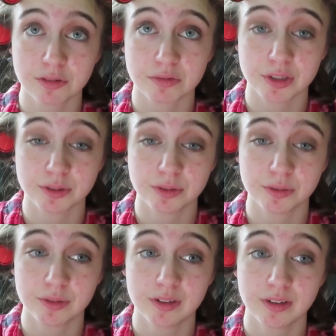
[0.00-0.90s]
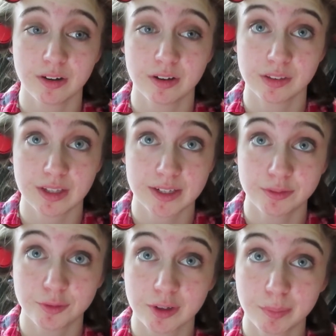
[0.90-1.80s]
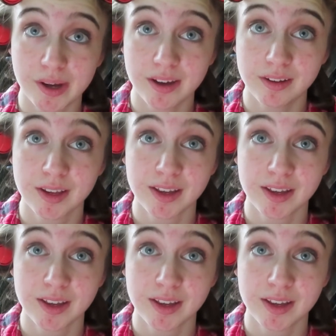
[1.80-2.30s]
through online format,